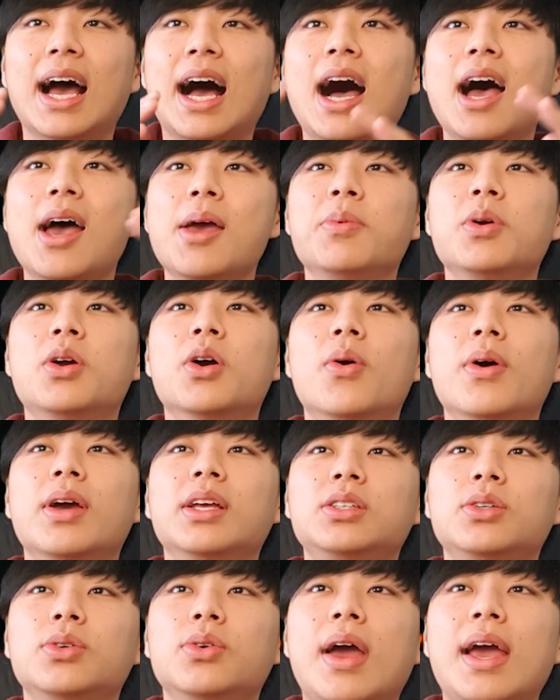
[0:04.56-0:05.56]
I am
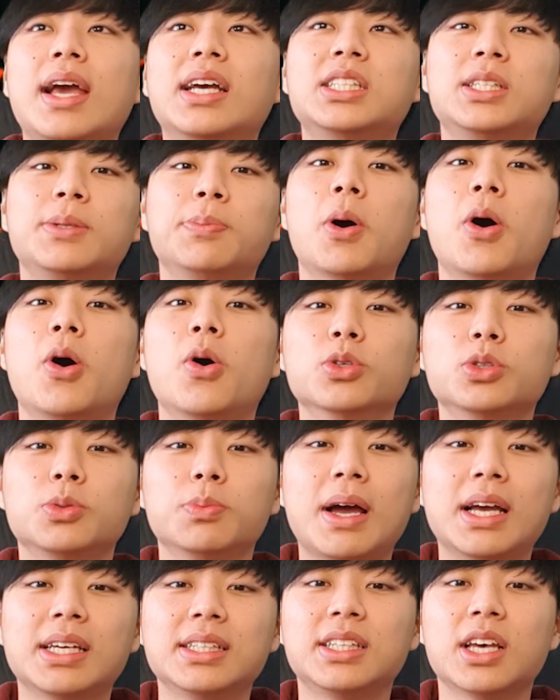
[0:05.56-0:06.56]
going to expose
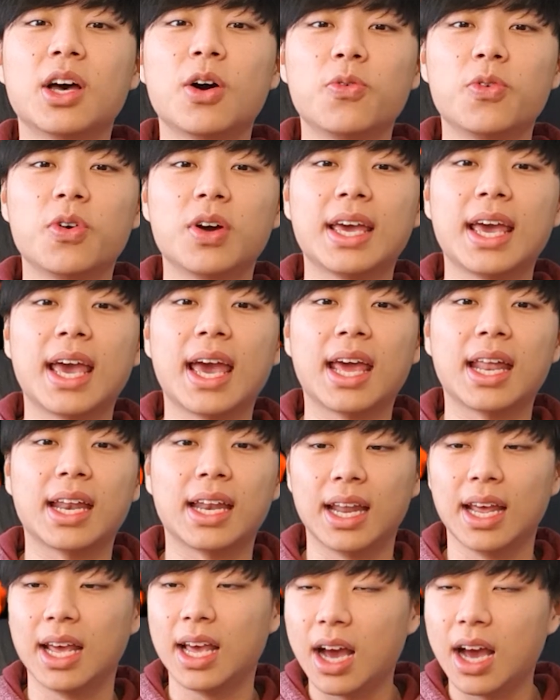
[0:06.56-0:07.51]
myself again.